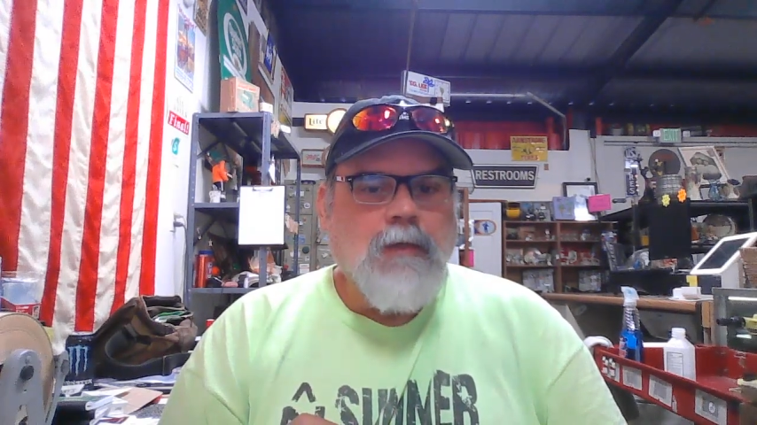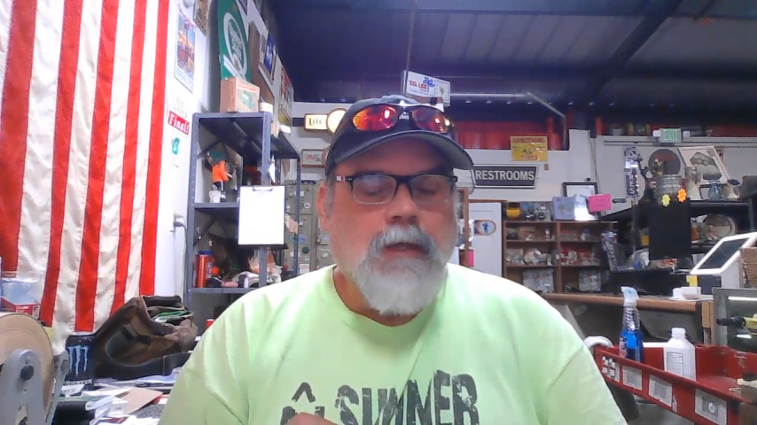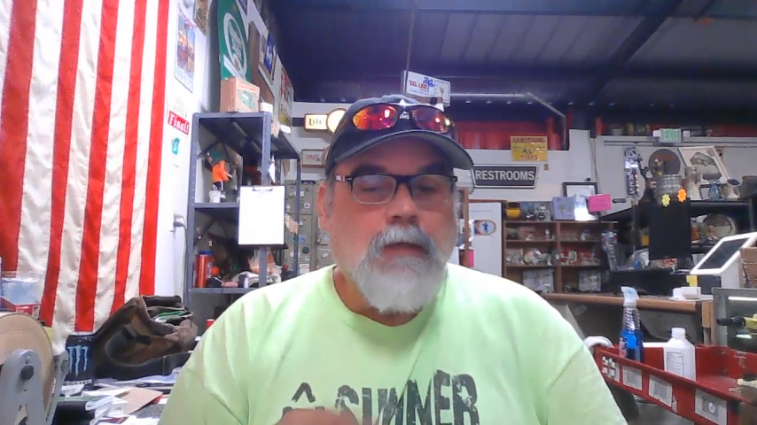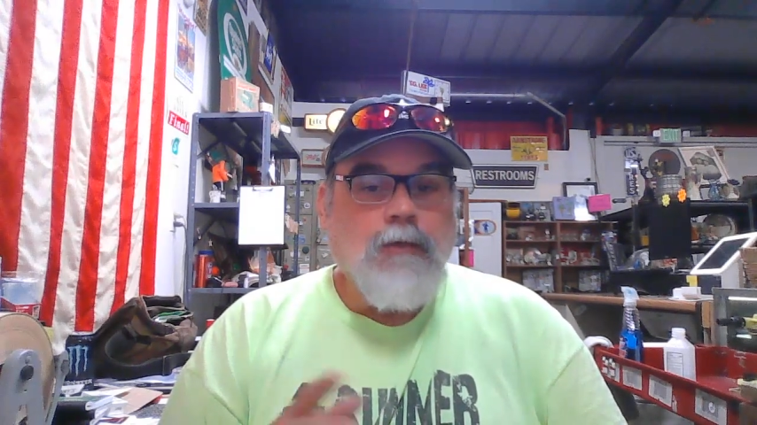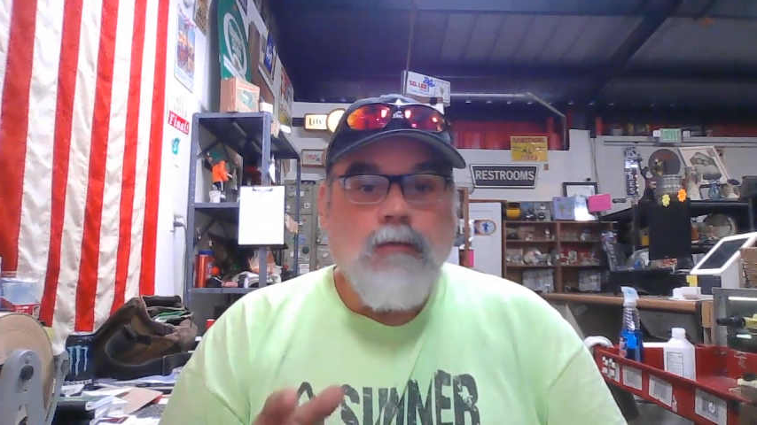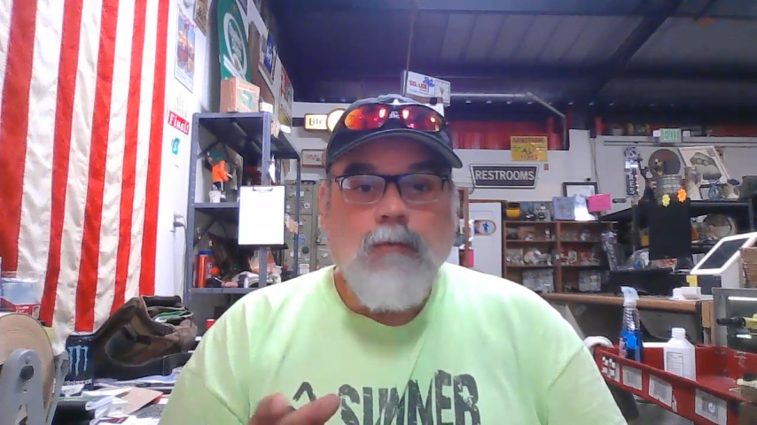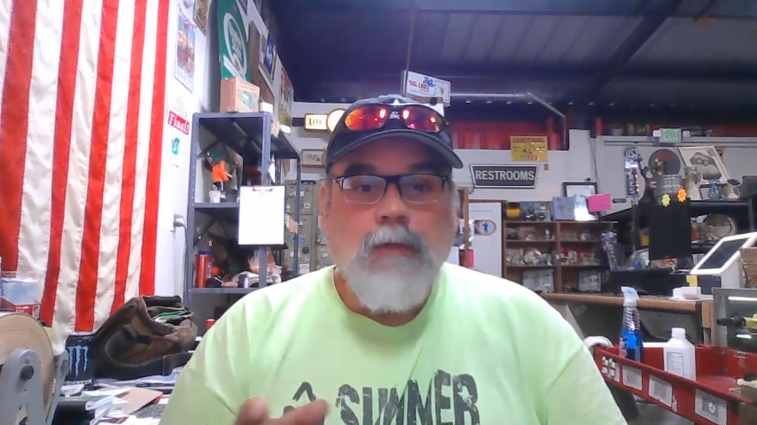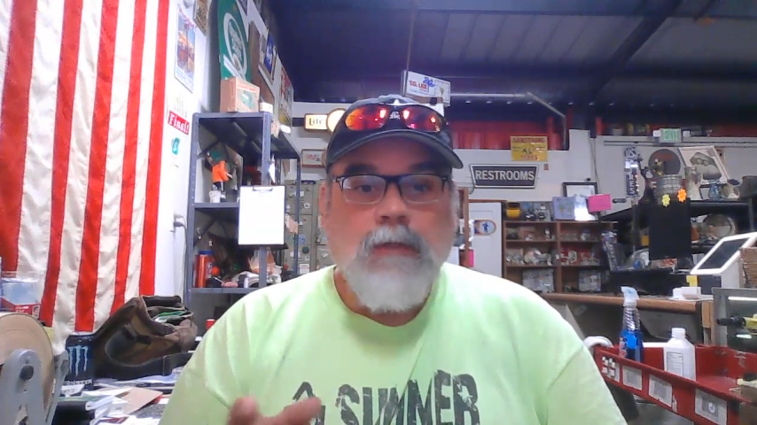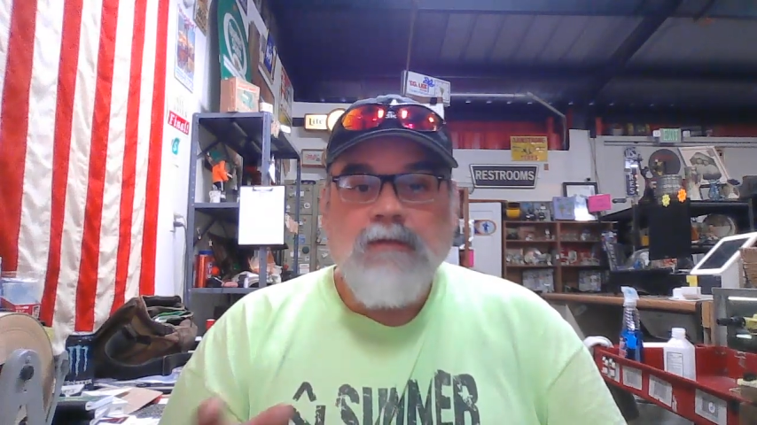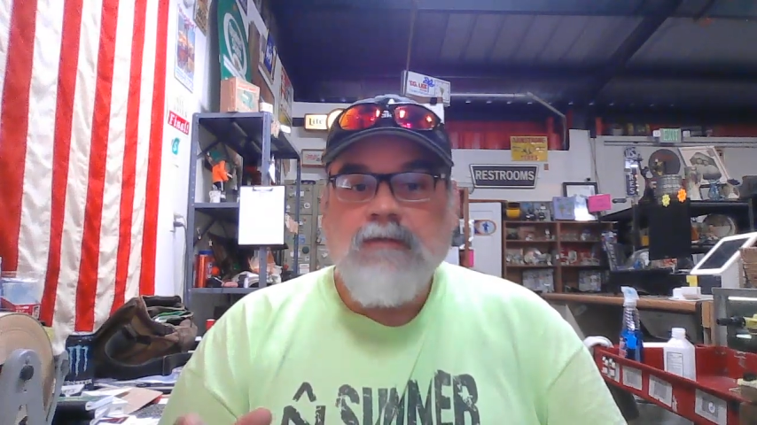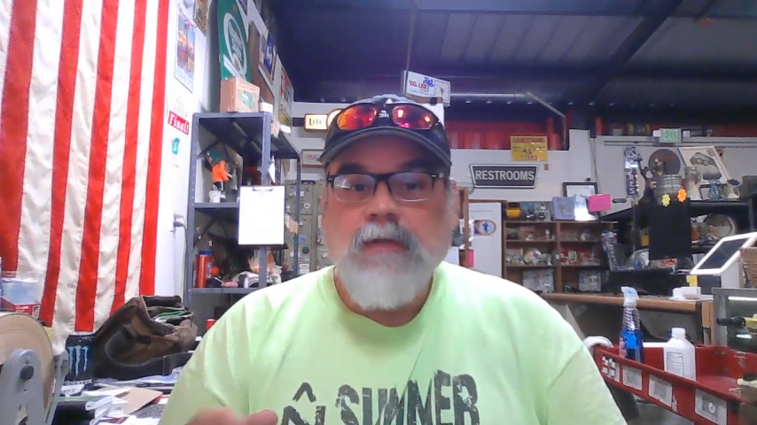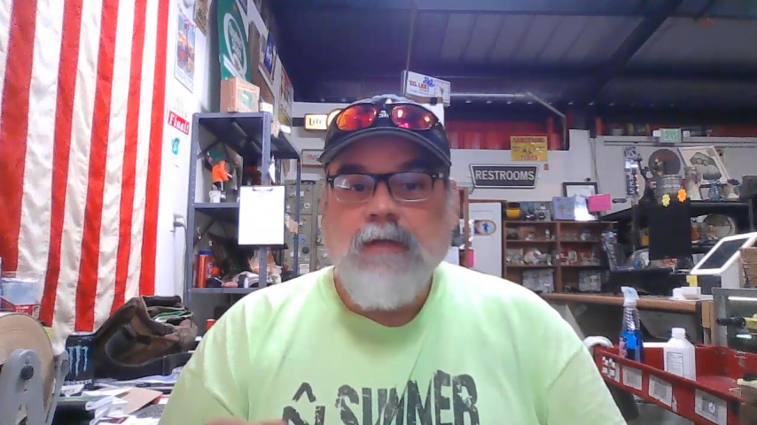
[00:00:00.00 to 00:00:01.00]
and you're
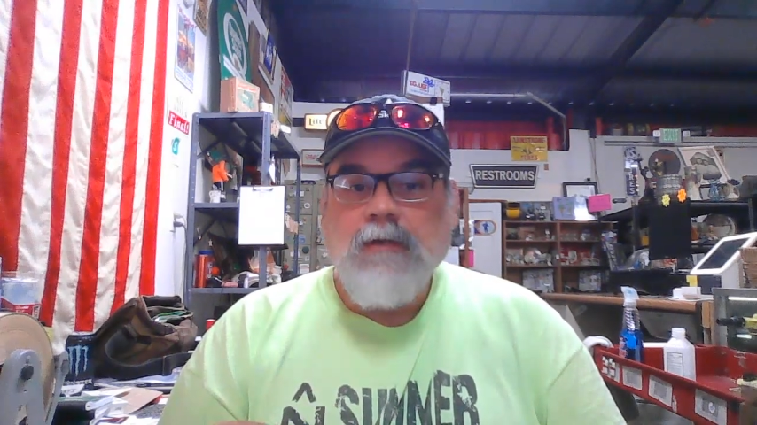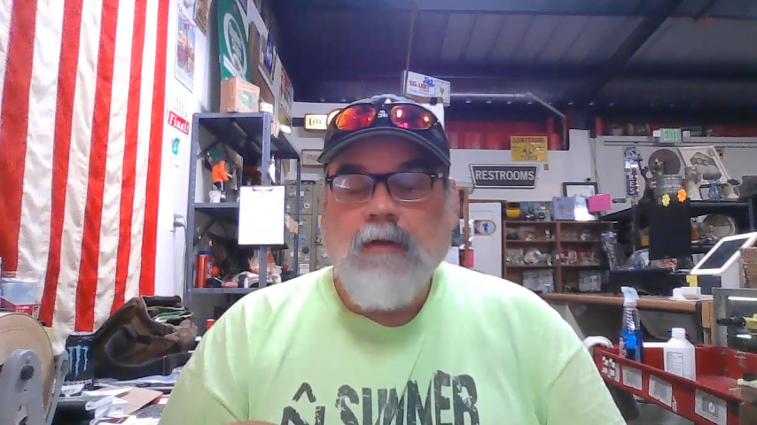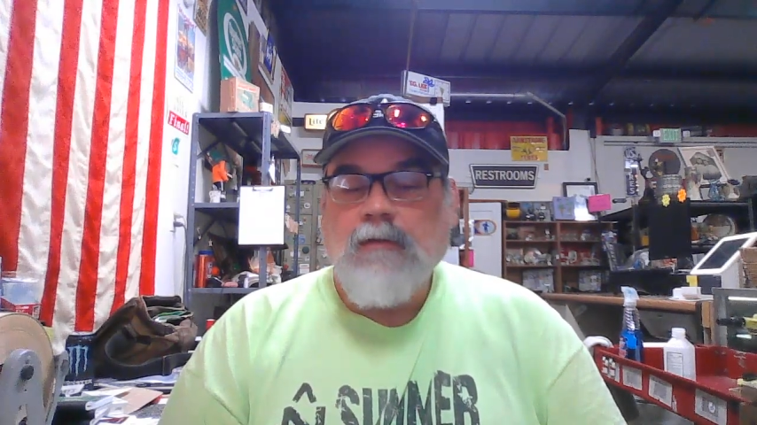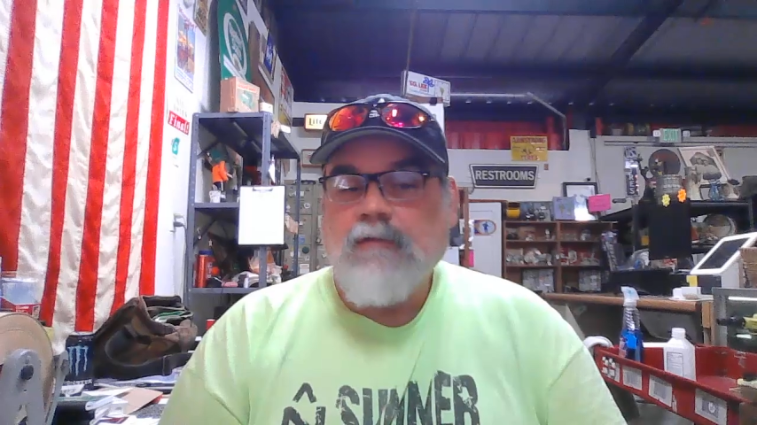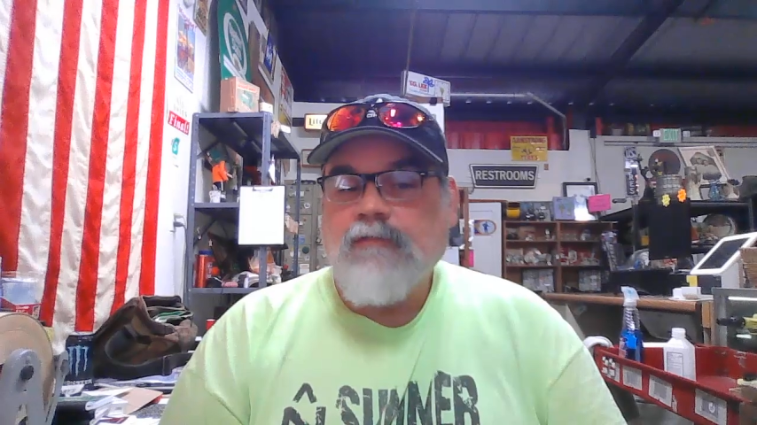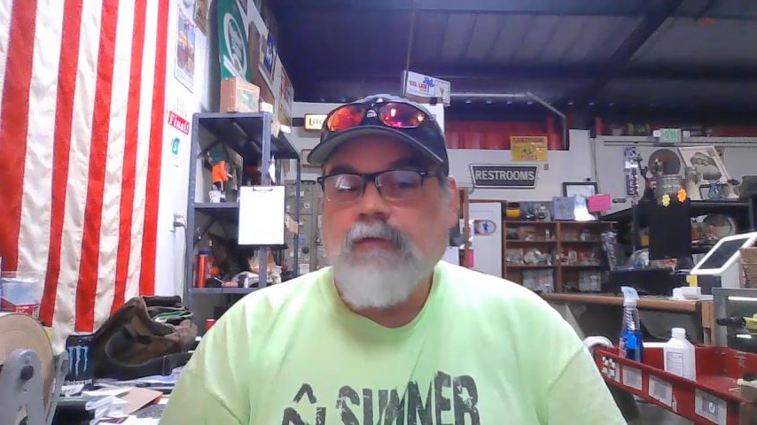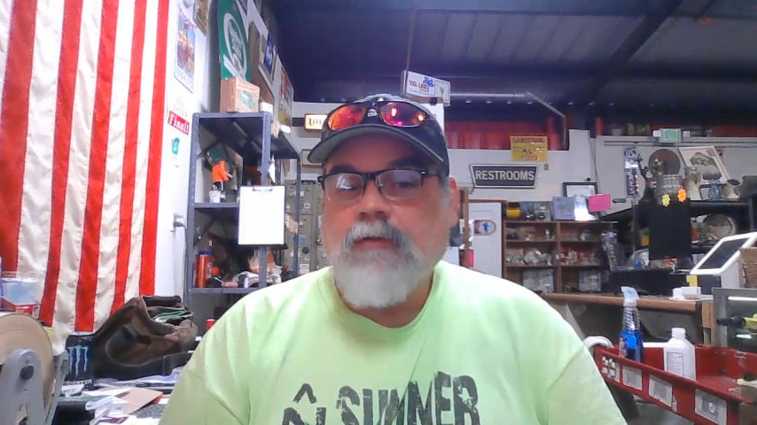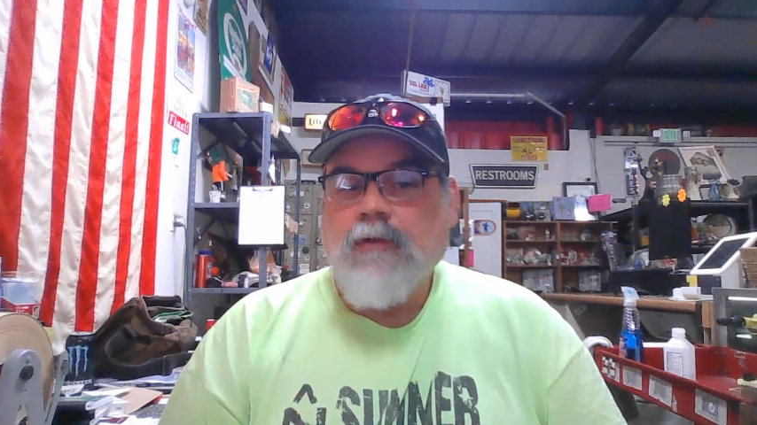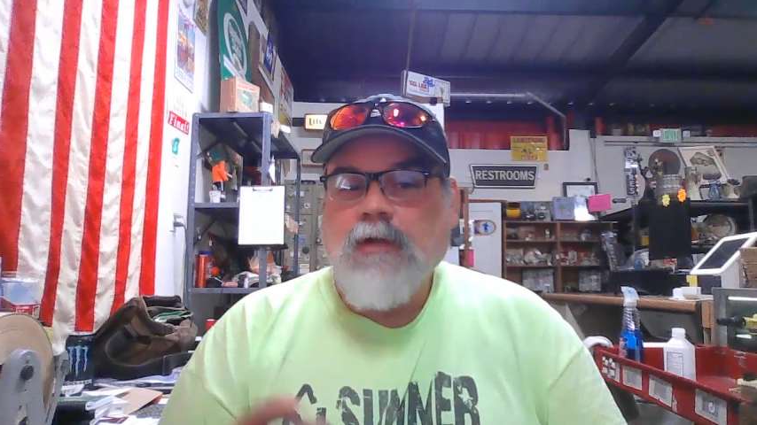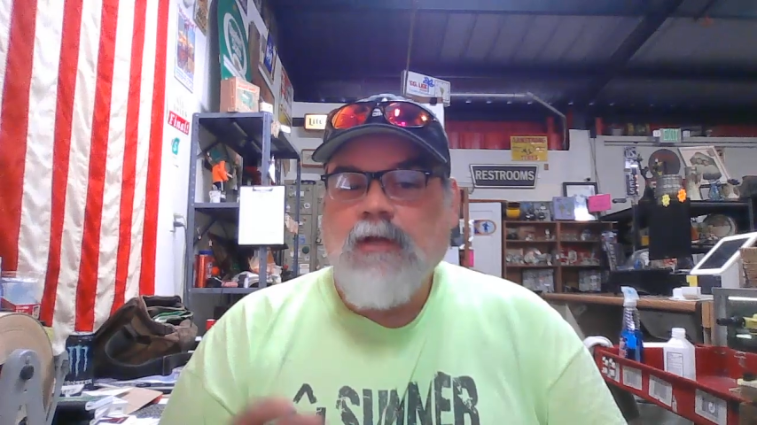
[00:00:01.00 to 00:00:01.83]
willing to get on the phone,